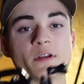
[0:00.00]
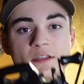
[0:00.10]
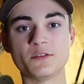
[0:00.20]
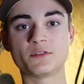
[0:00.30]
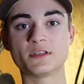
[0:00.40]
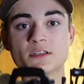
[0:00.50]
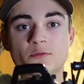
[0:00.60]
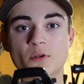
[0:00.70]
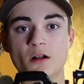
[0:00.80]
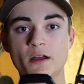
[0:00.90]
gonna use this
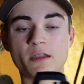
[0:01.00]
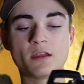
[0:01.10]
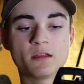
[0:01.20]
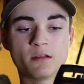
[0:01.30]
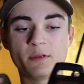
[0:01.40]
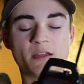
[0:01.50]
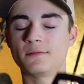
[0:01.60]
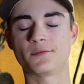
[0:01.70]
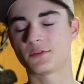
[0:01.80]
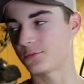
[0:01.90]
reel.
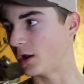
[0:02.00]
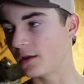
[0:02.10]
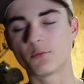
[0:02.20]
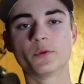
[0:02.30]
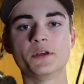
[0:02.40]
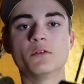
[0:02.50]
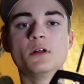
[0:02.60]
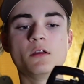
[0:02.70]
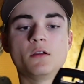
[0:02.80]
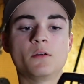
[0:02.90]

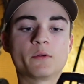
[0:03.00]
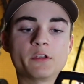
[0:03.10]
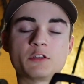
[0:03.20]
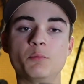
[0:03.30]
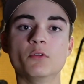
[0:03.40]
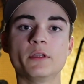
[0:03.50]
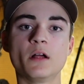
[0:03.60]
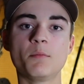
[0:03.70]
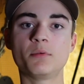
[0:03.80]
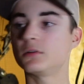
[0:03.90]
We're gonna spool it
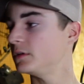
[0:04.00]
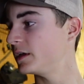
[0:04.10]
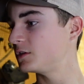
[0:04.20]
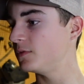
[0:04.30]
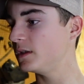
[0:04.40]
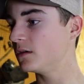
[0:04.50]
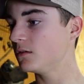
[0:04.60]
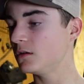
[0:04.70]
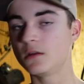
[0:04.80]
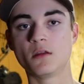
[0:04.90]
up next
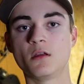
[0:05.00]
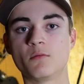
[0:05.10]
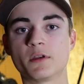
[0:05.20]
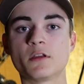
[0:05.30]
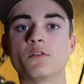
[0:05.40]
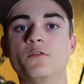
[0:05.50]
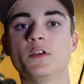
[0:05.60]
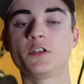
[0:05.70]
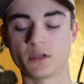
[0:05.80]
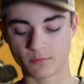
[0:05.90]
video. We're gonna go
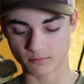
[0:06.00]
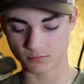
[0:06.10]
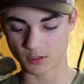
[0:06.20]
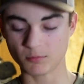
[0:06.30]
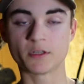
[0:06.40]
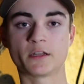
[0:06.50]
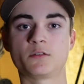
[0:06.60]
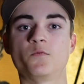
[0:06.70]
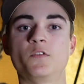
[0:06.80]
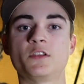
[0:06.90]
fishing. I'm gonna catch
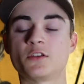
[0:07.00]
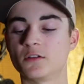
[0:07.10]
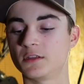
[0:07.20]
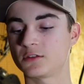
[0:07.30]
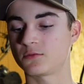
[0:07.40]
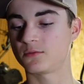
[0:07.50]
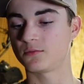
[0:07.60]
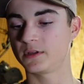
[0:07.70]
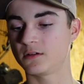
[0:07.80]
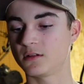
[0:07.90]
some fish on this
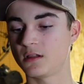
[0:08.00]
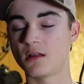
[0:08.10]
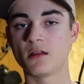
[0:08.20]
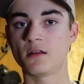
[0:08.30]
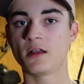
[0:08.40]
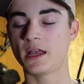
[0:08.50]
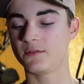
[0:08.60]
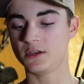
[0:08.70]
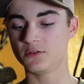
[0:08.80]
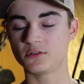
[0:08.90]
reel. I
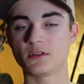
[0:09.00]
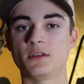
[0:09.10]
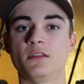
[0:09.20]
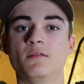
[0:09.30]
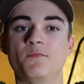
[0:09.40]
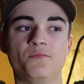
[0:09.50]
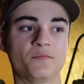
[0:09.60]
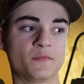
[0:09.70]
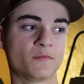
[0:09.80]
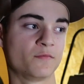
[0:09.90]
haven't used it in
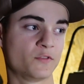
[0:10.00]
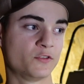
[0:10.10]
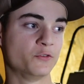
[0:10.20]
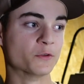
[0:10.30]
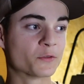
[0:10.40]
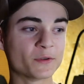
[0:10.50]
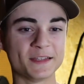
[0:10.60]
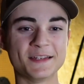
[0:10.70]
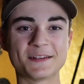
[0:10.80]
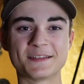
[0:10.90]
2 or 3
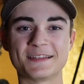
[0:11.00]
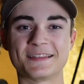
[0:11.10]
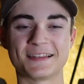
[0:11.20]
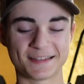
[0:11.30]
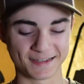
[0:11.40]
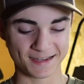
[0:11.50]
years. It's an